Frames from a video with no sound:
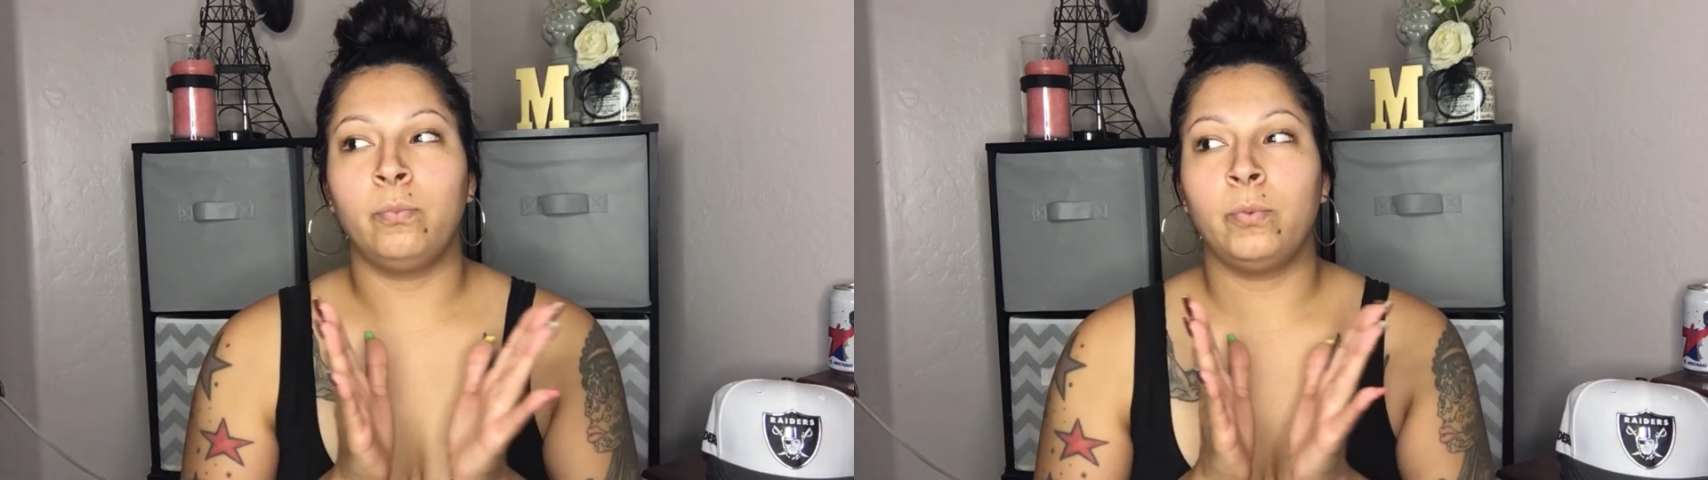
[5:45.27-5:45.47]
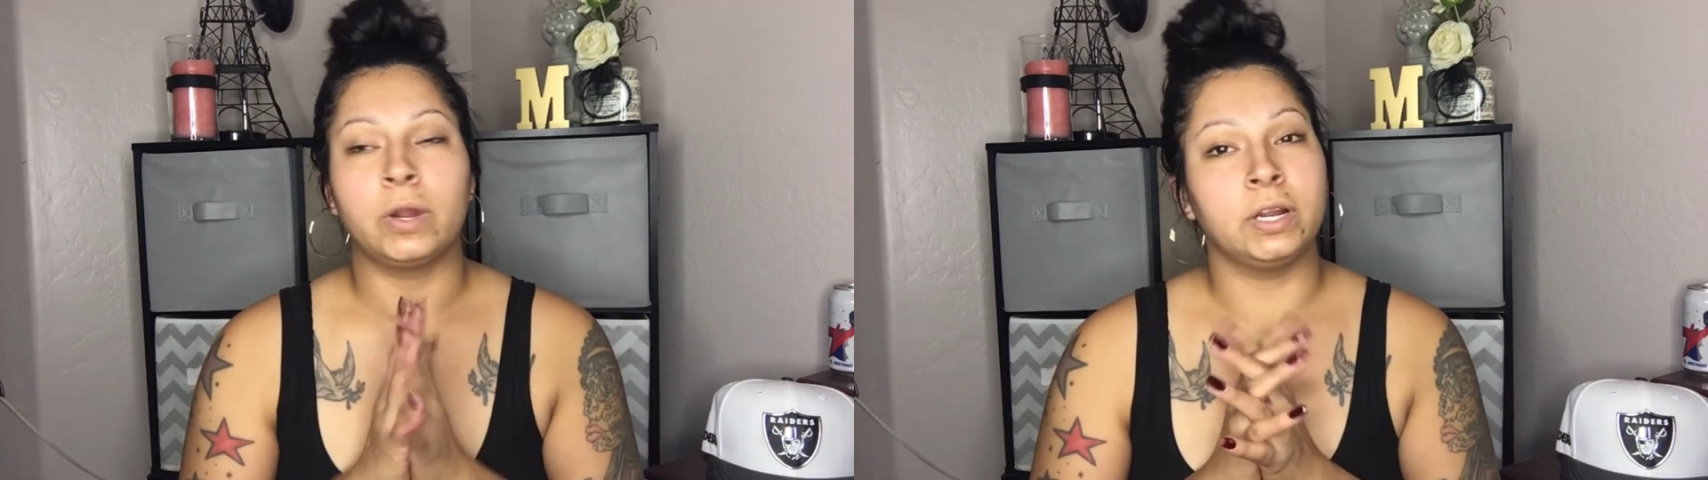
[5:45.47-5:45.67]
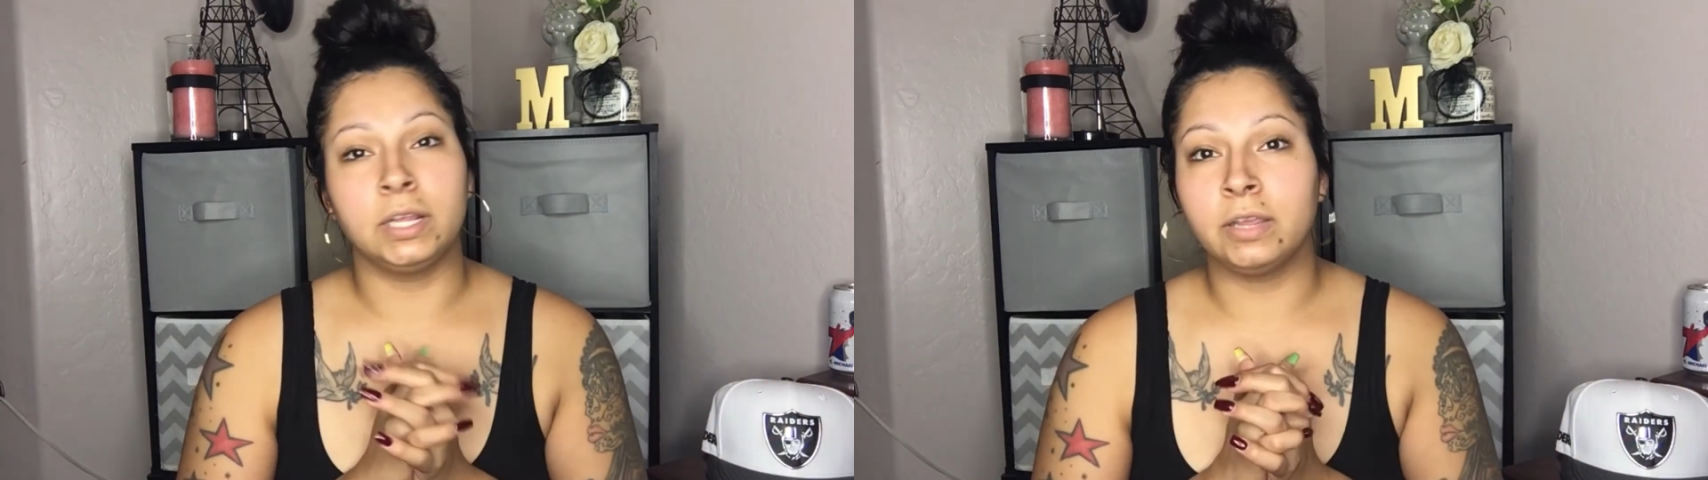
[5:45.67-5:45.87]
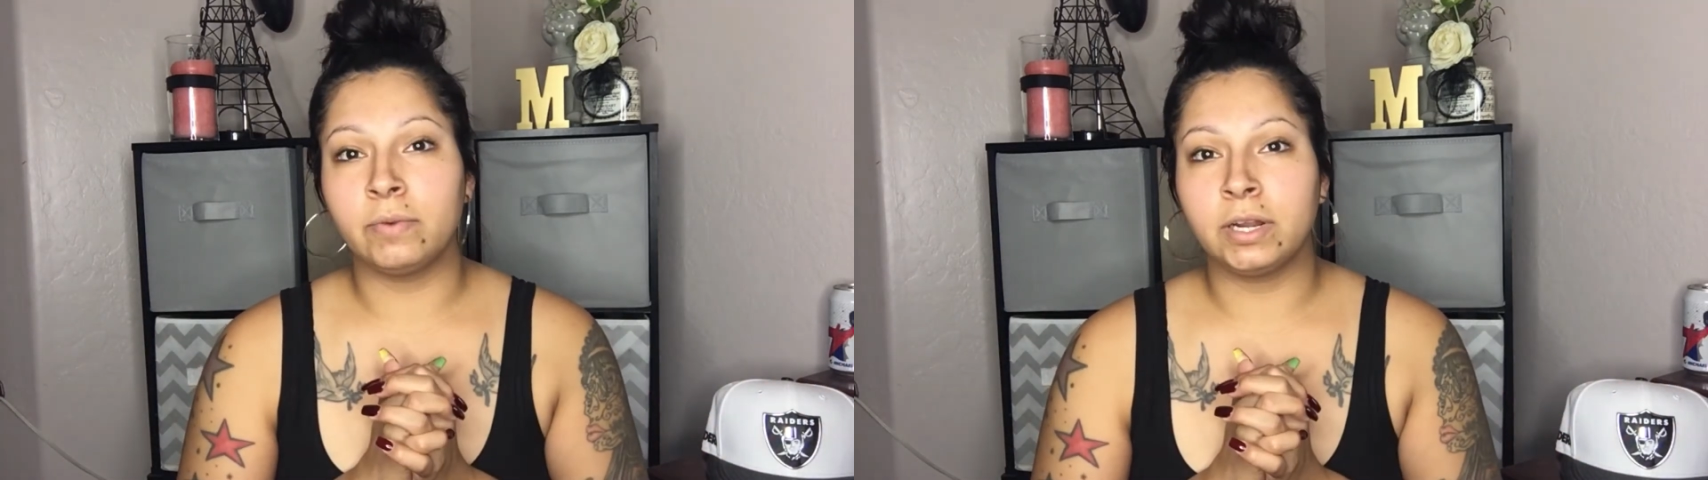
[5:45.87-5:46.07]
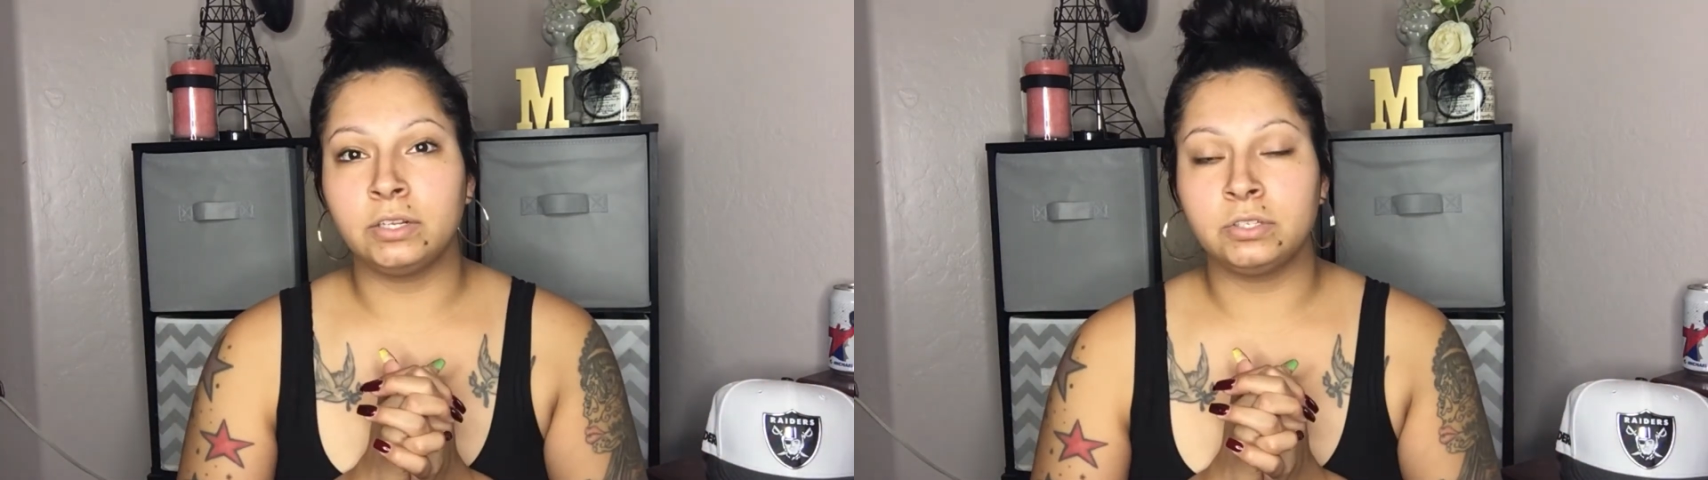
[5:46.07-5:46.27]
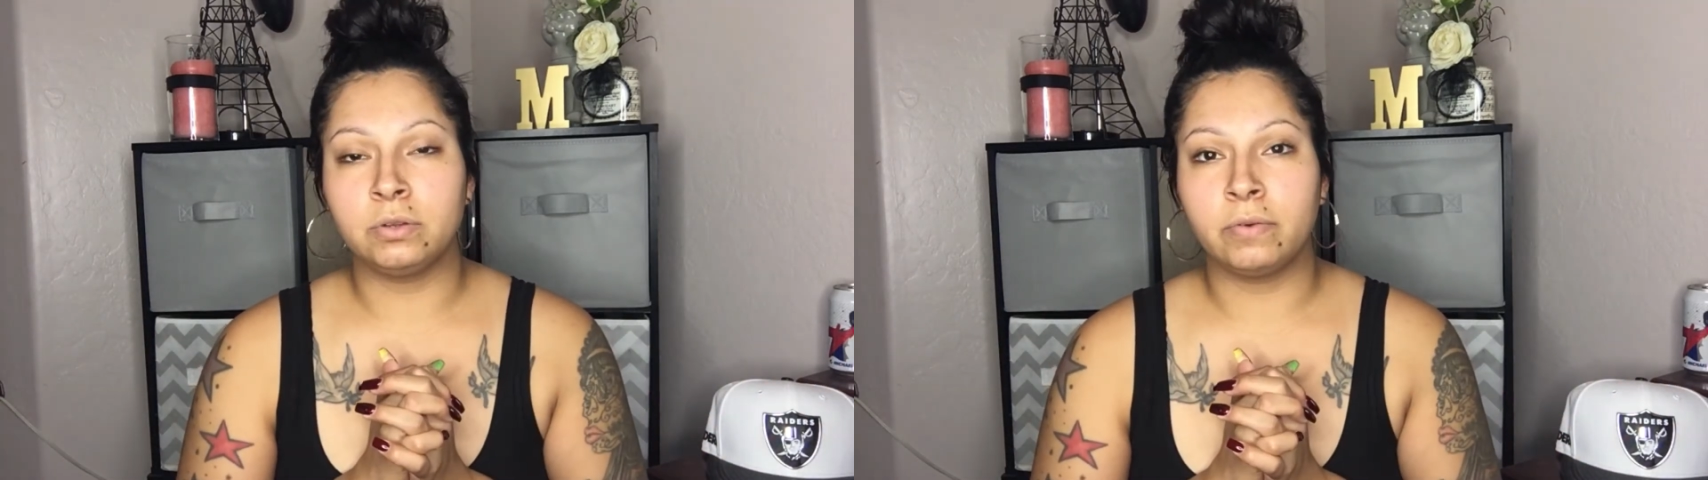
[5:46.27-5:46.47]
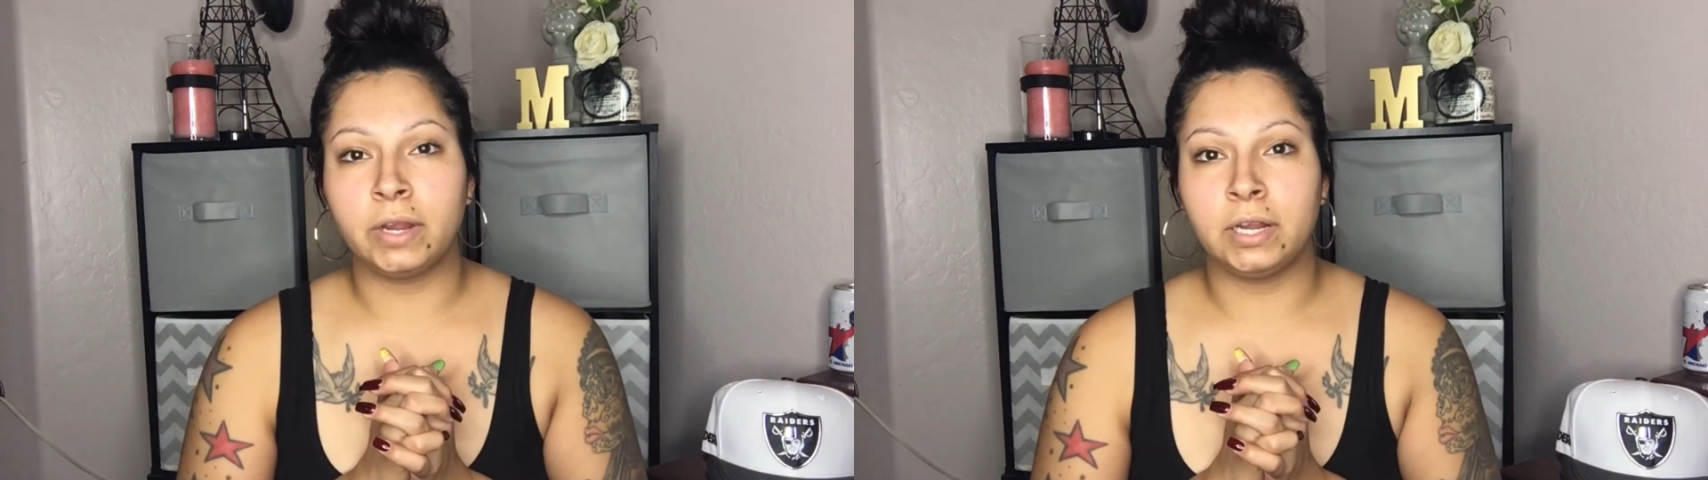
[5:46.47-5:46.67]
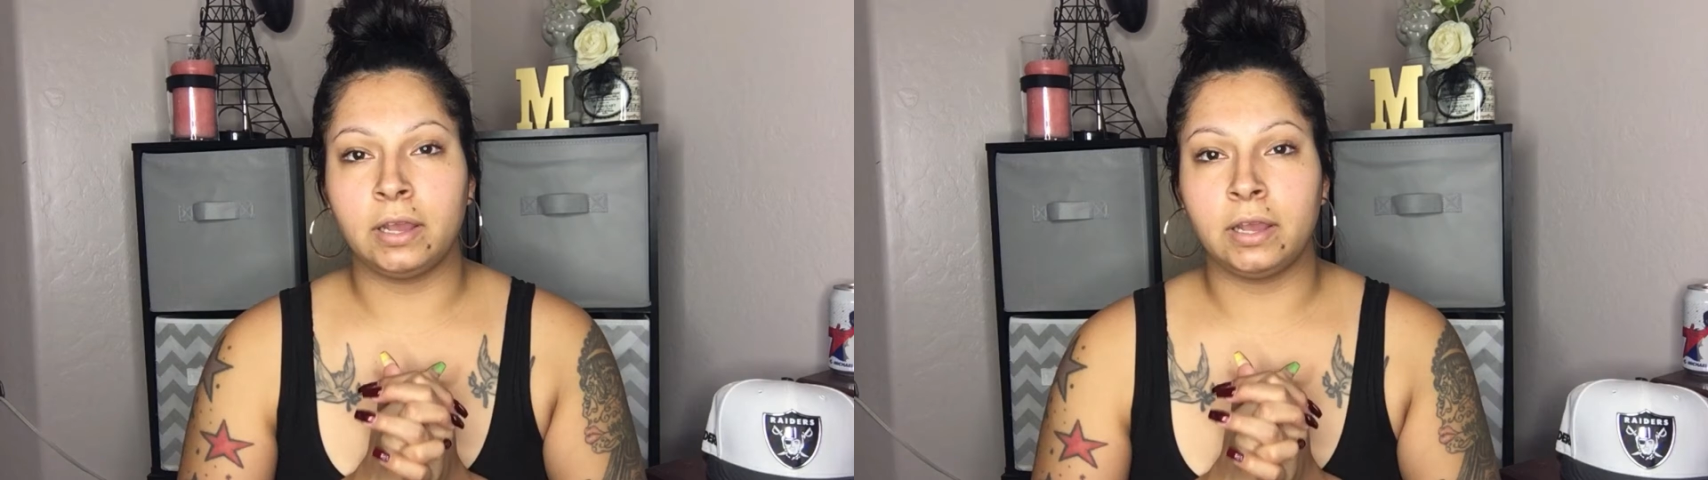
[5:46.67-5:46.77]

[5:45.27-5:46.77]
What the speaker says: we're going to get right into it right